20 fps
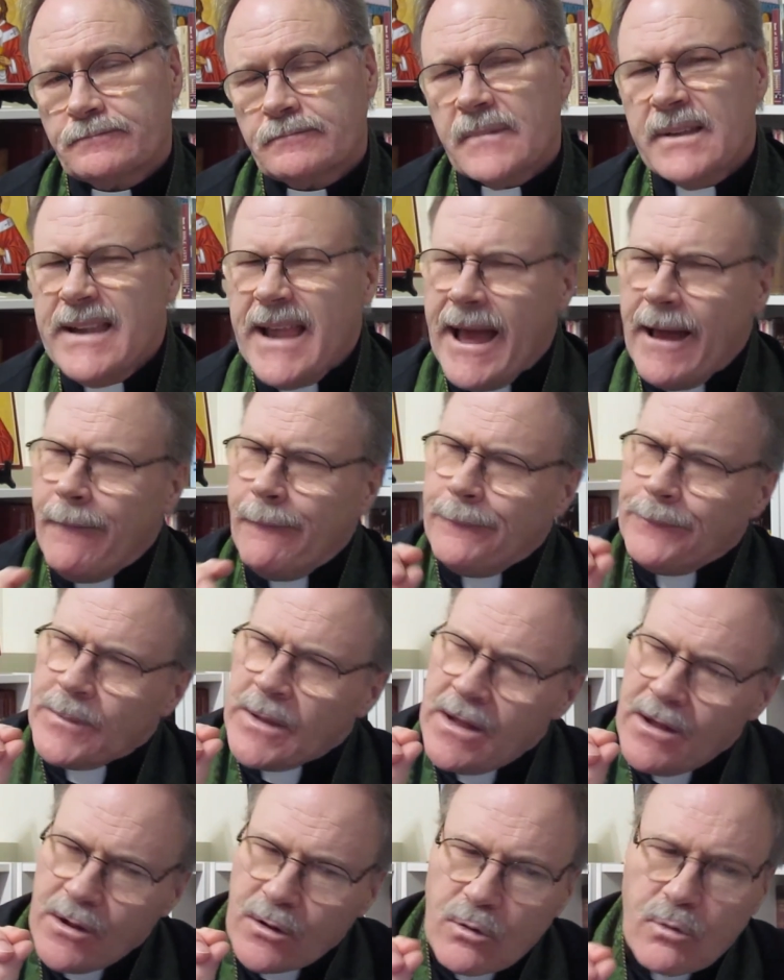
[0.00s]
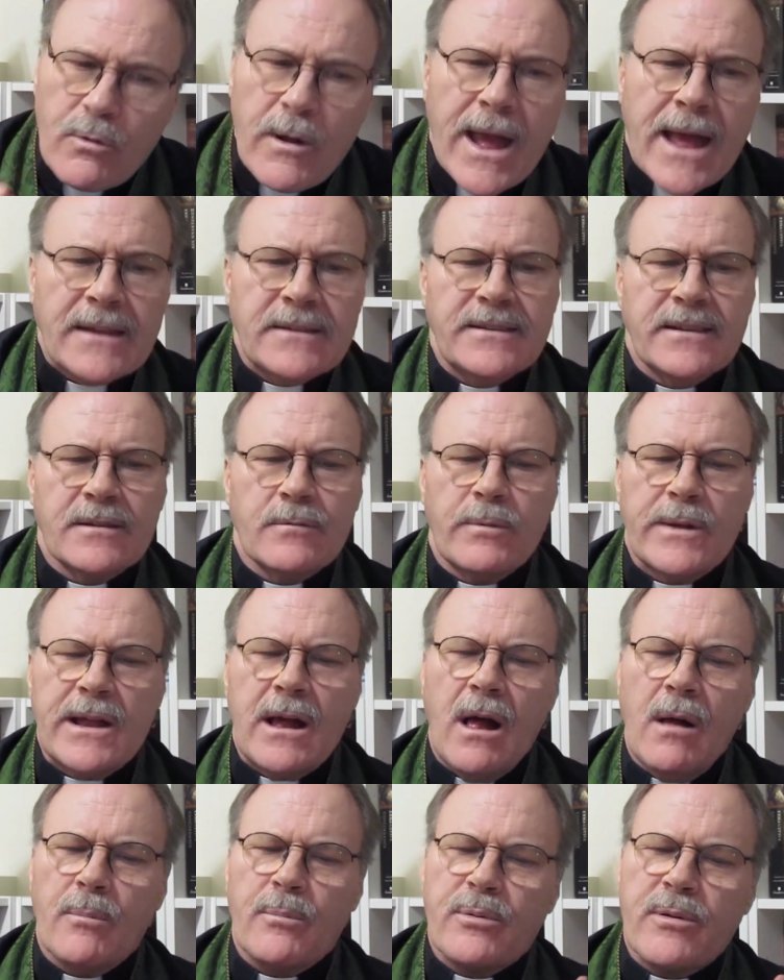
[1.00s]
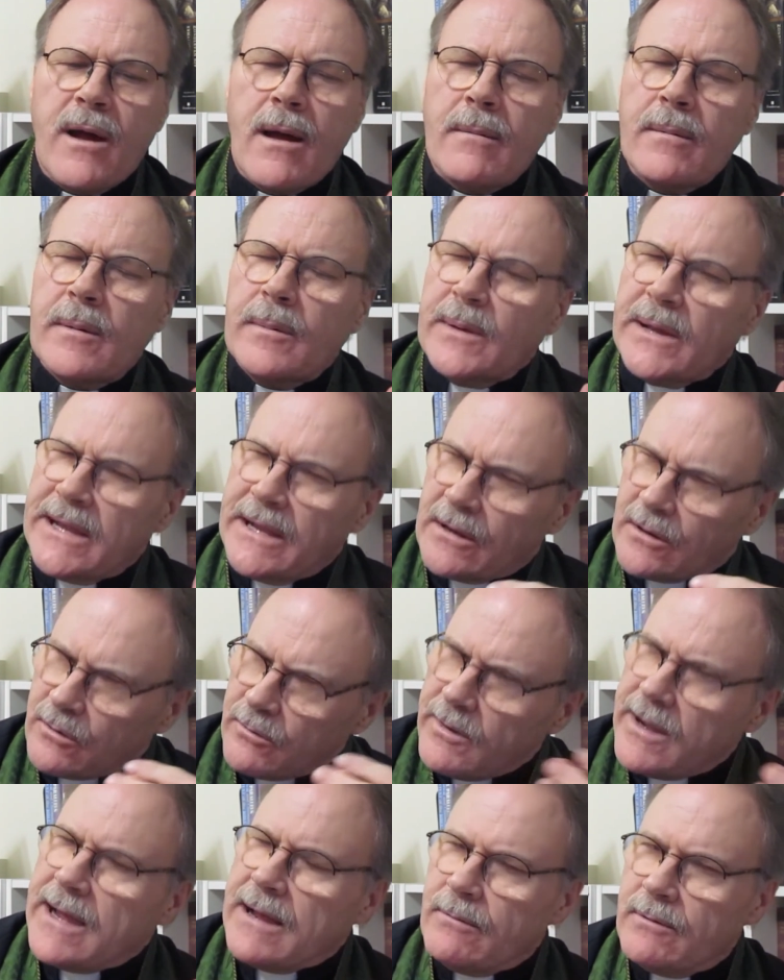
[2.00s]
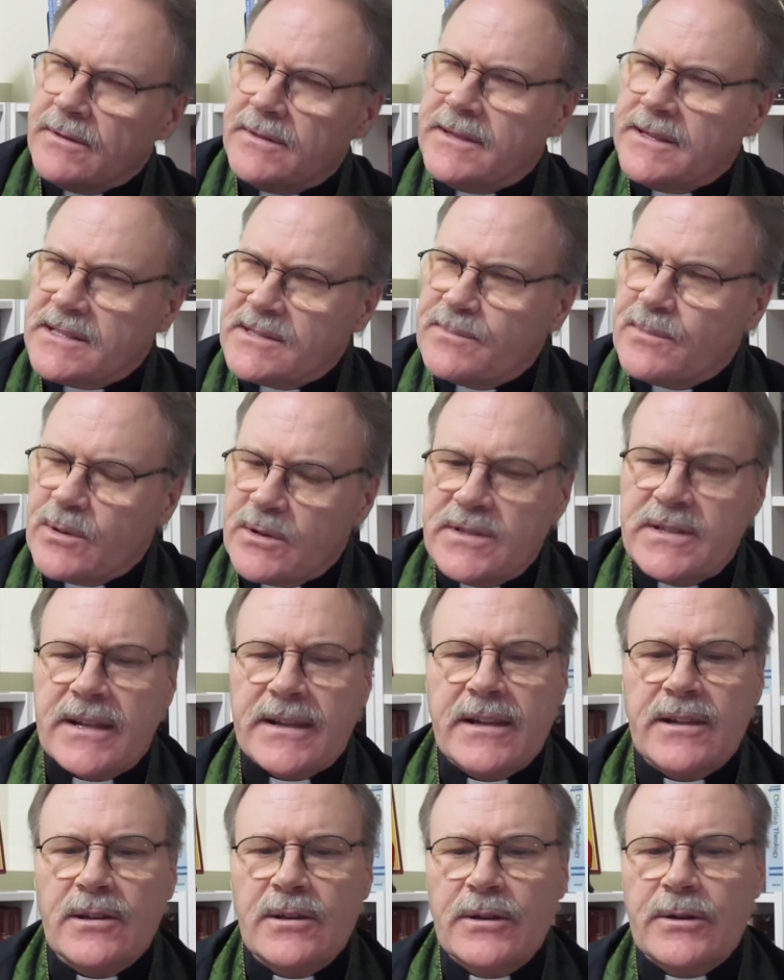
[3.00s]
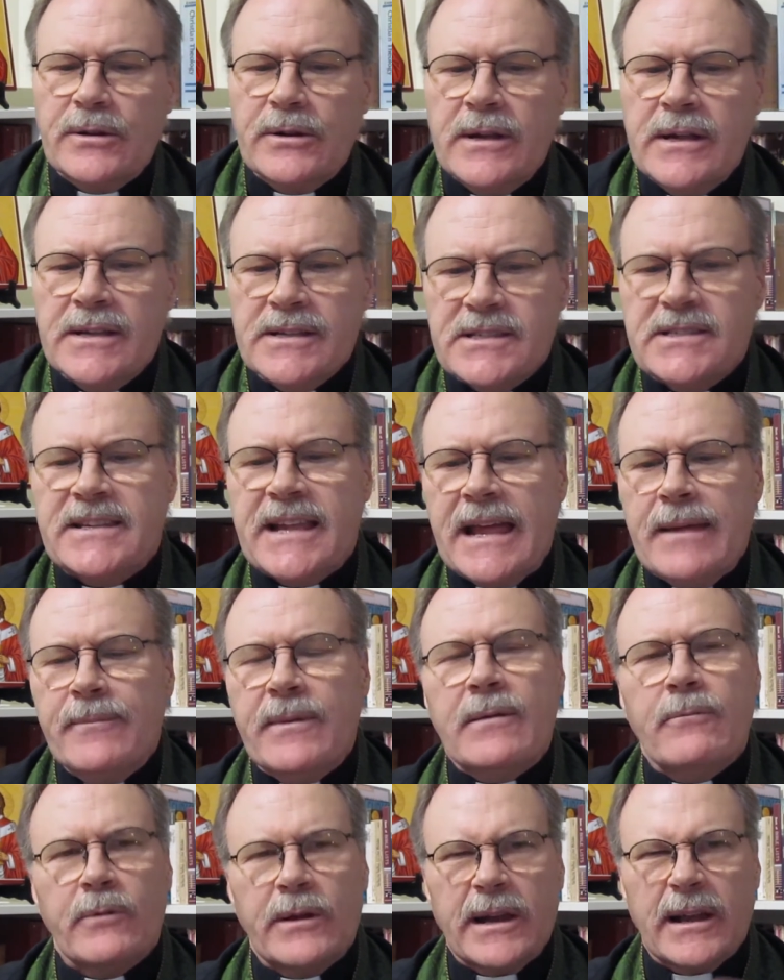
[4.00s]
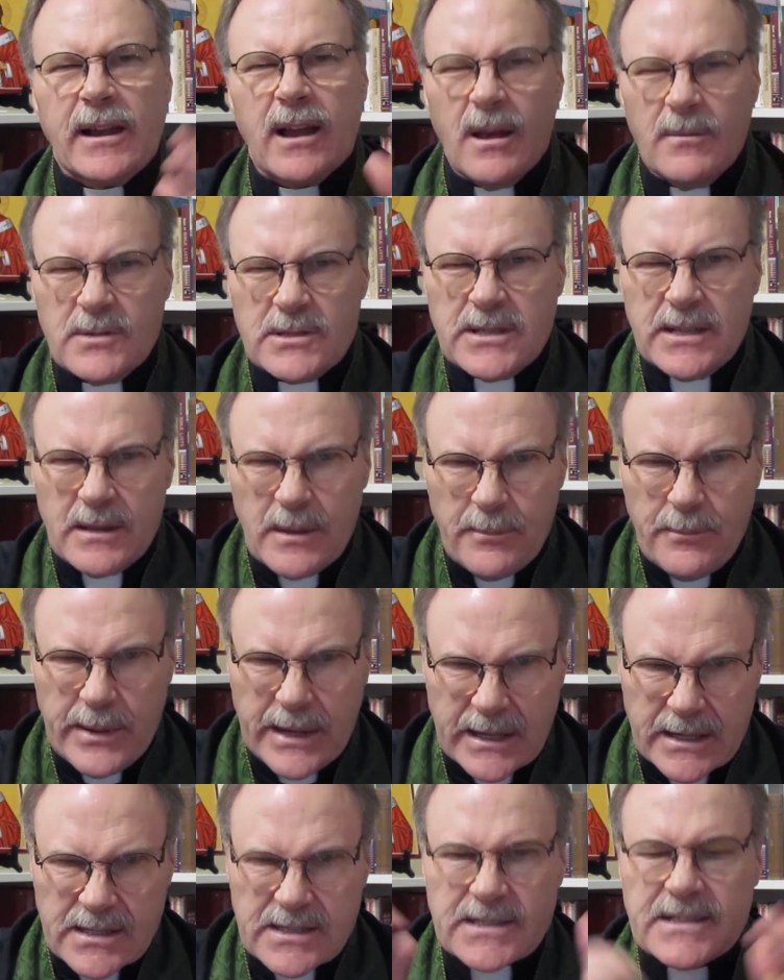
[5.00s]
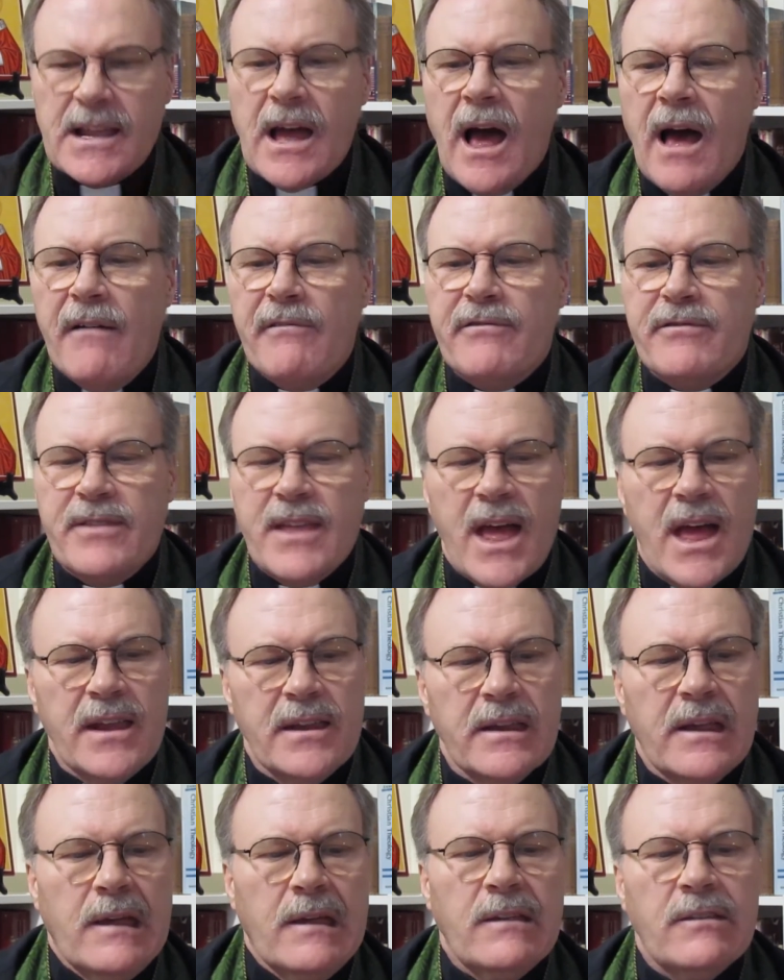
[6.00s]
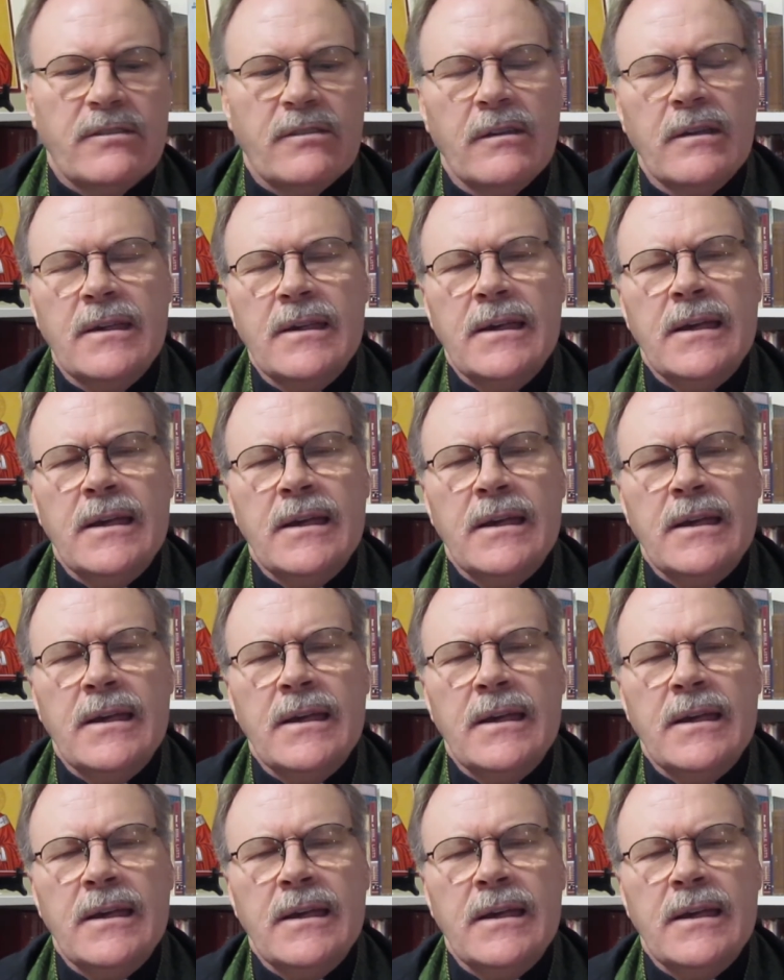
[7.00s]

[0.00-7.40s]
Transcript: Now, granted, we all probably agree with this particular statement when it comes to the big stuff, that is.